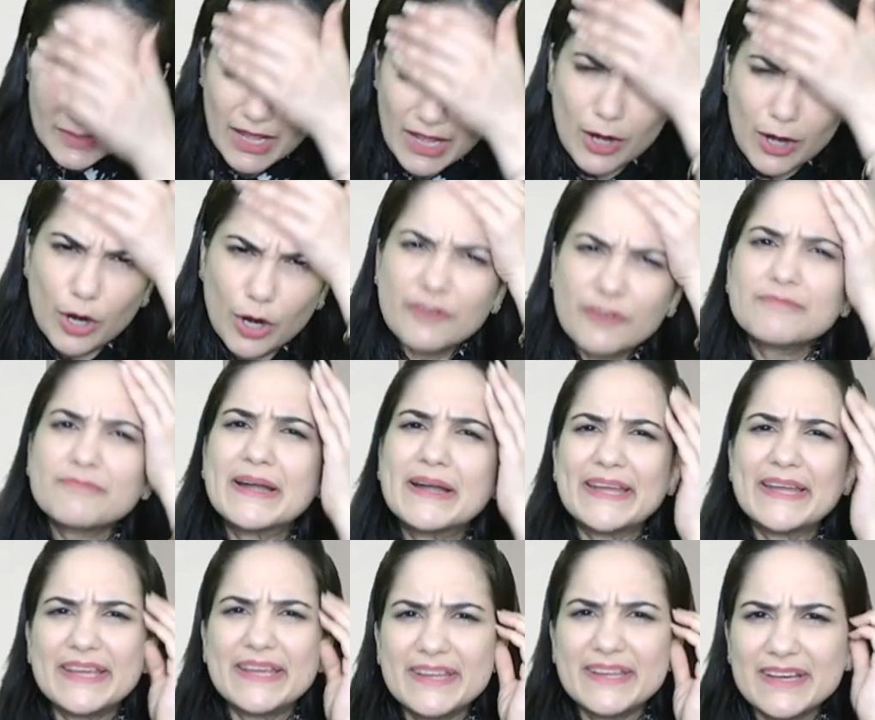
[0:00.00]
a lot of
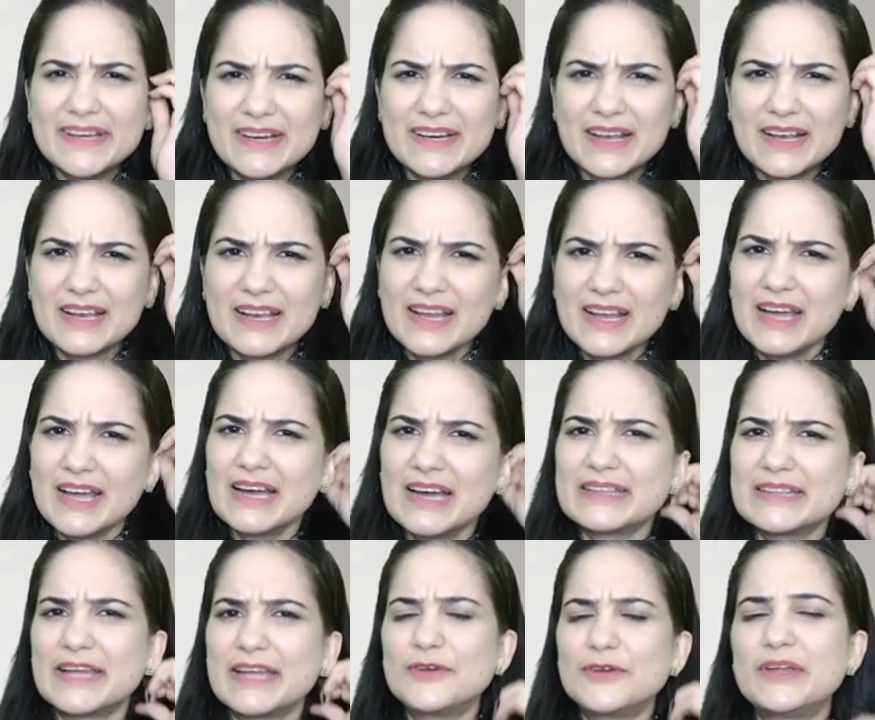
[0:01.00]
material,
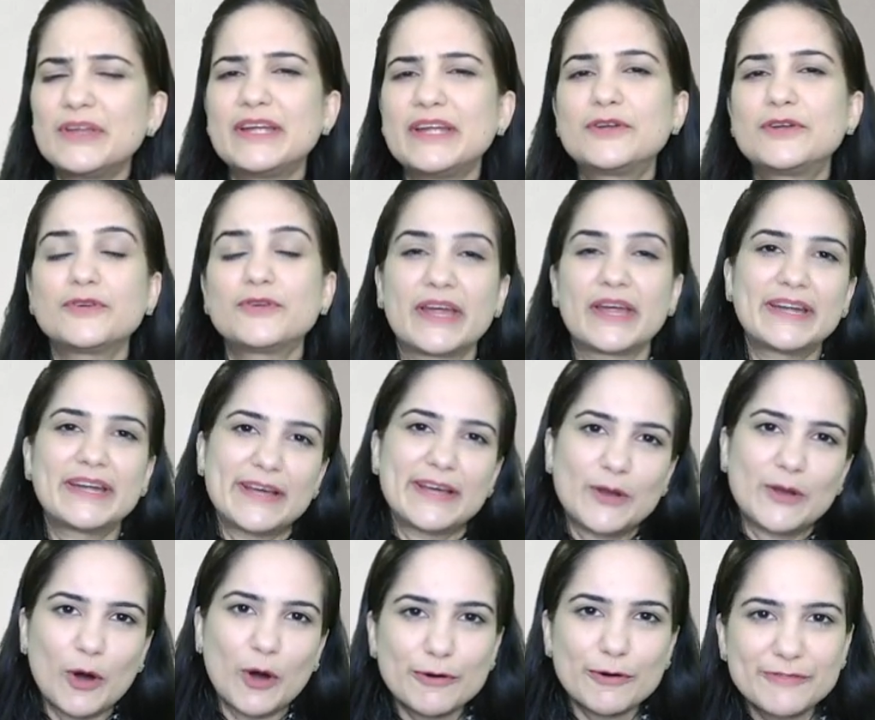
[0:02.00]
then you need to rent an
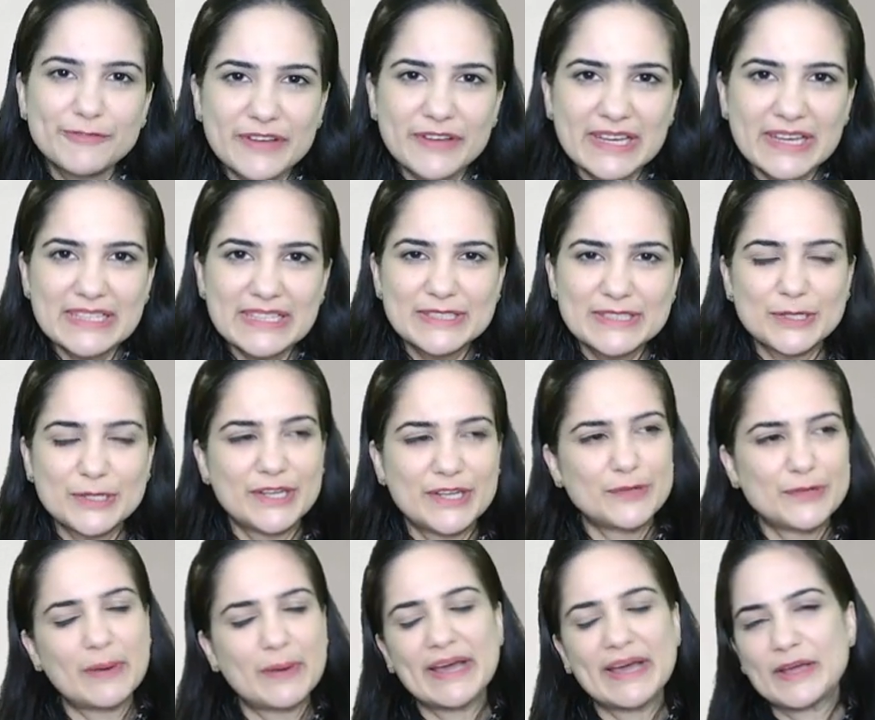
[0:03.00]
office you need to
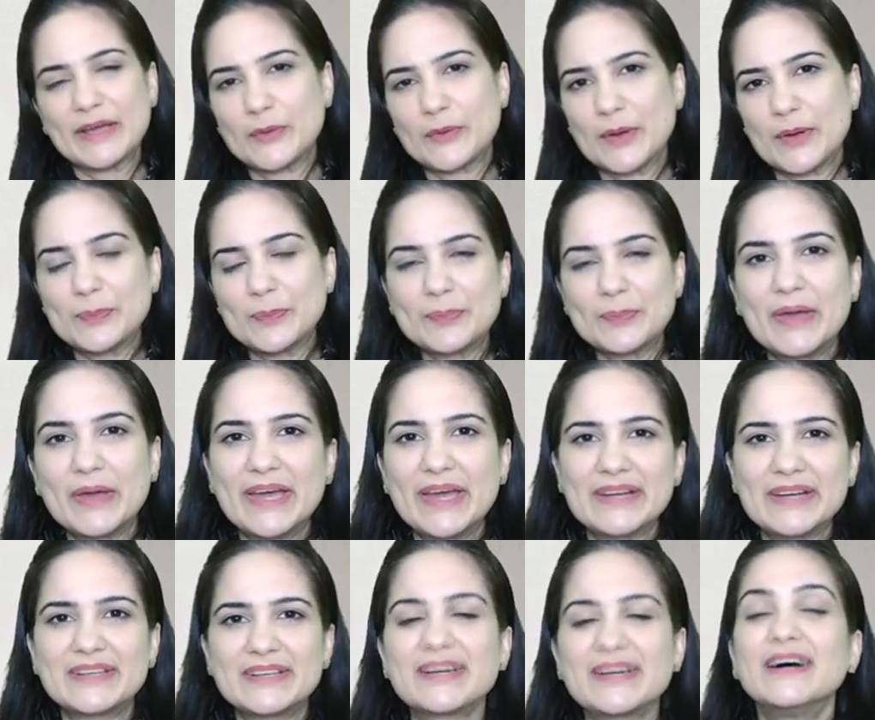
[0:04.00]
buy
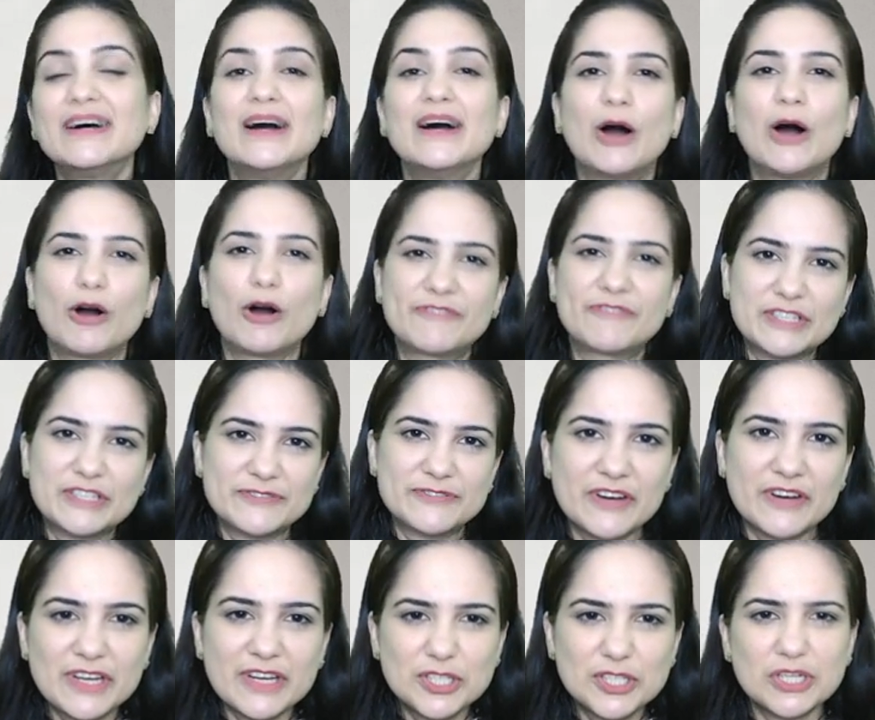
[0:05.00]
equipment office
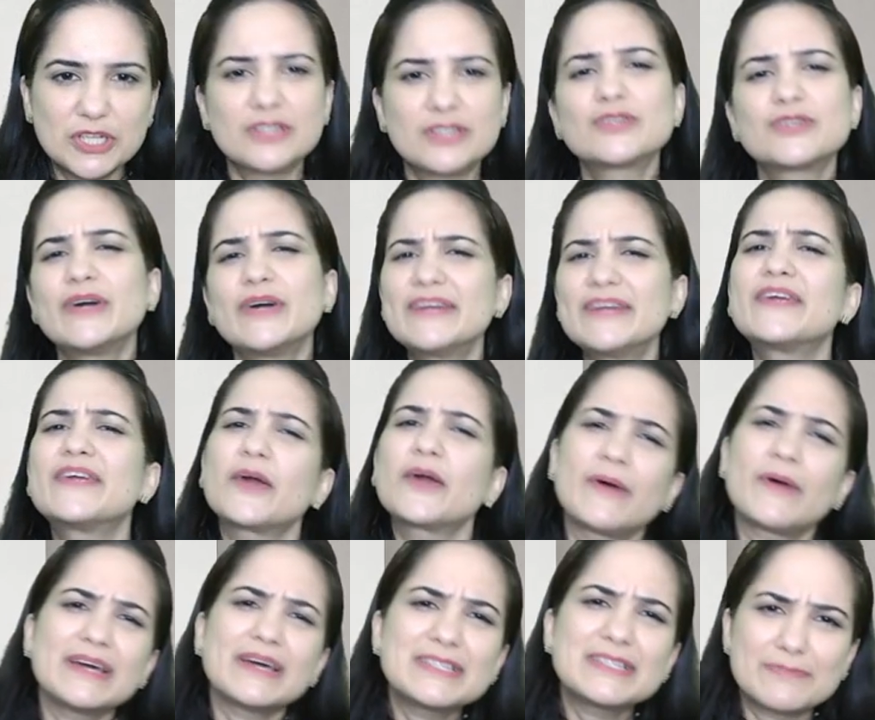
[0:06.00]
furniture so it
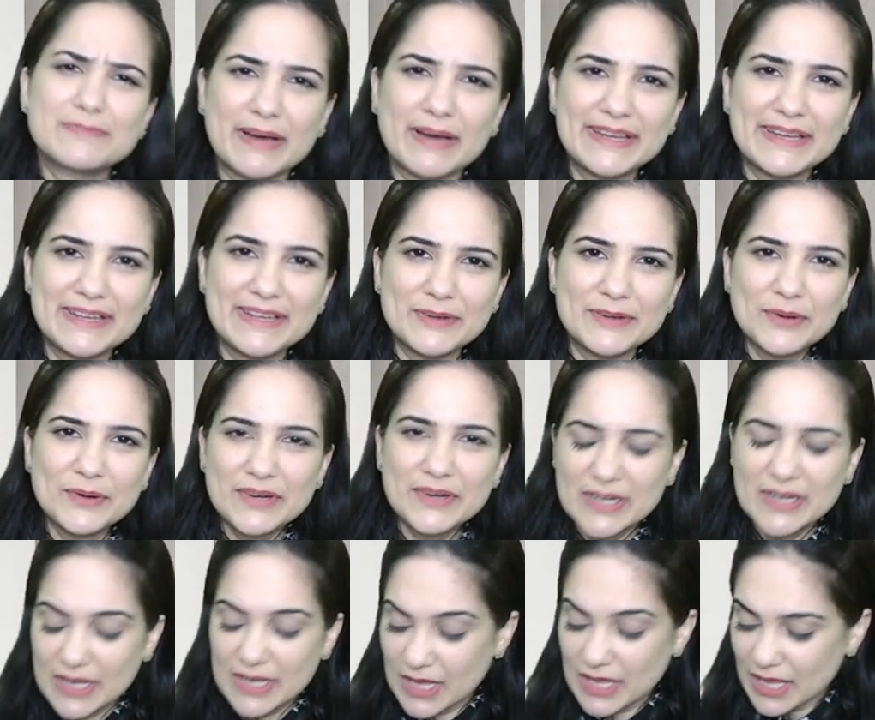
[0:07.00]
requires money no
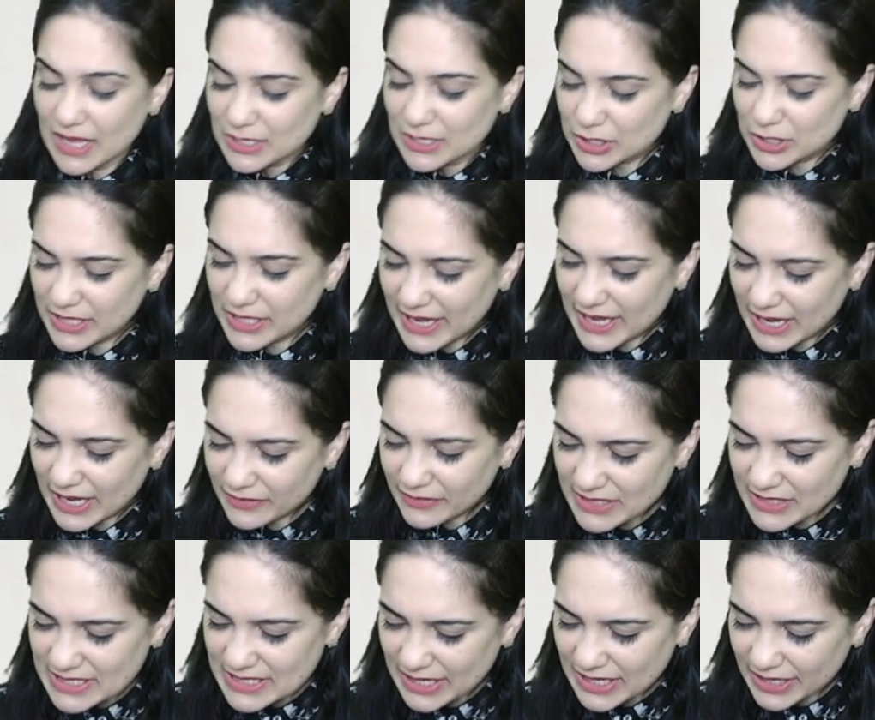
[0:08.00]
so they have
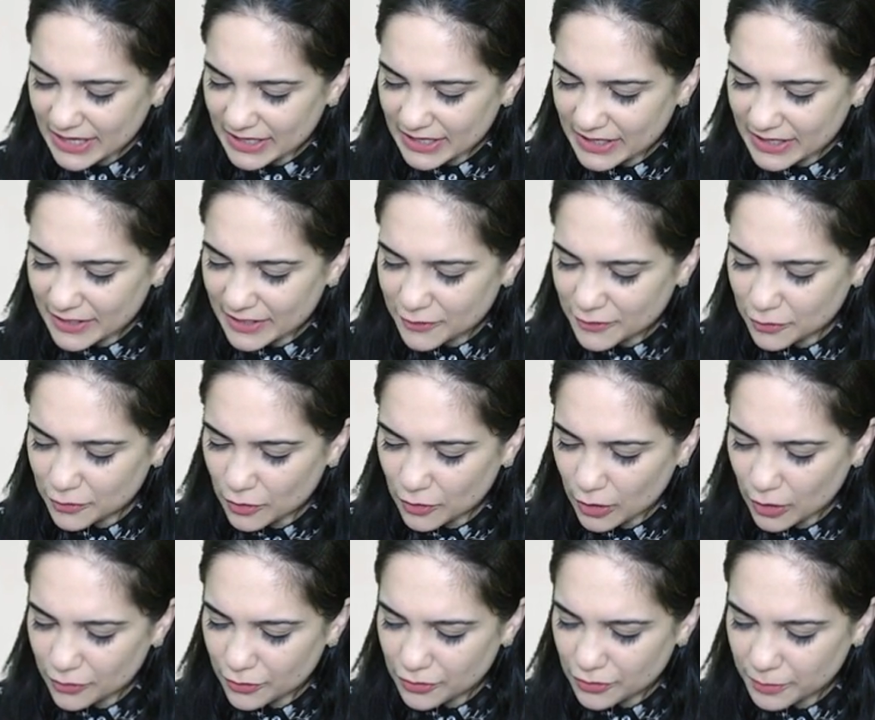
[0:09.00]
decided to
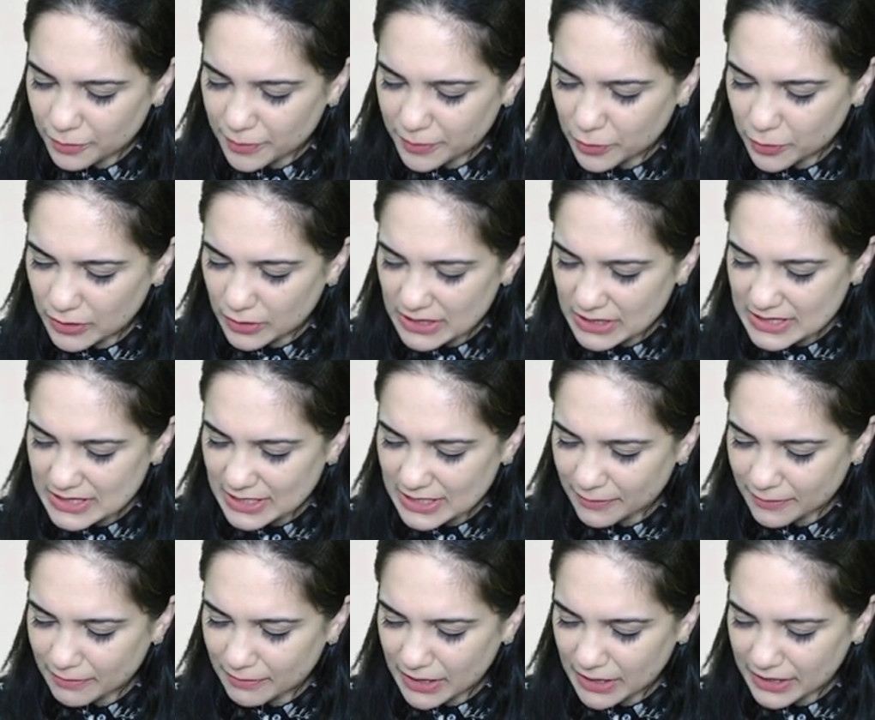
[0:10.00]
contribute
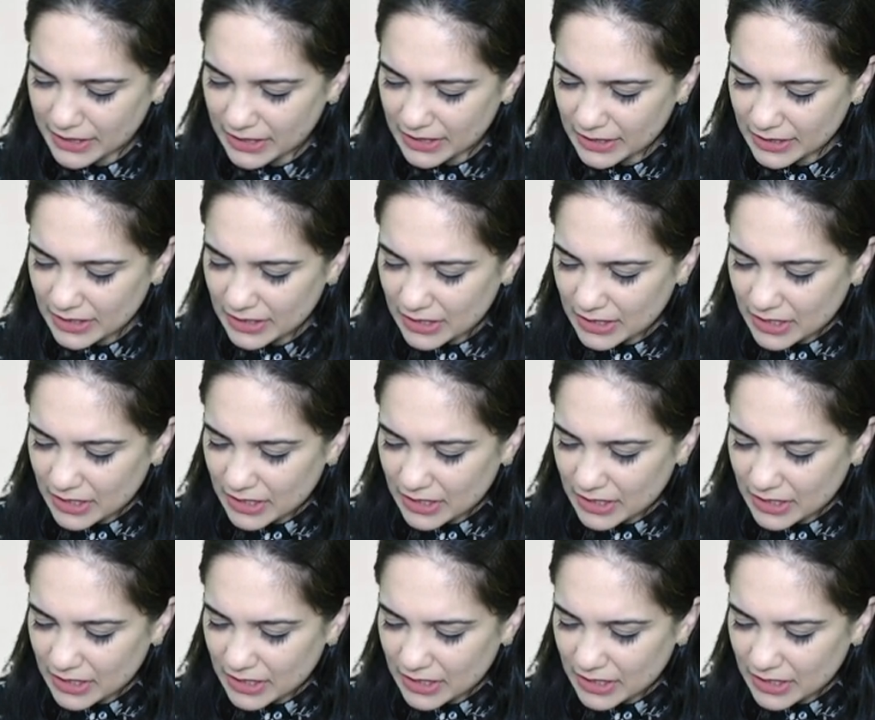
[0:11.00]
some money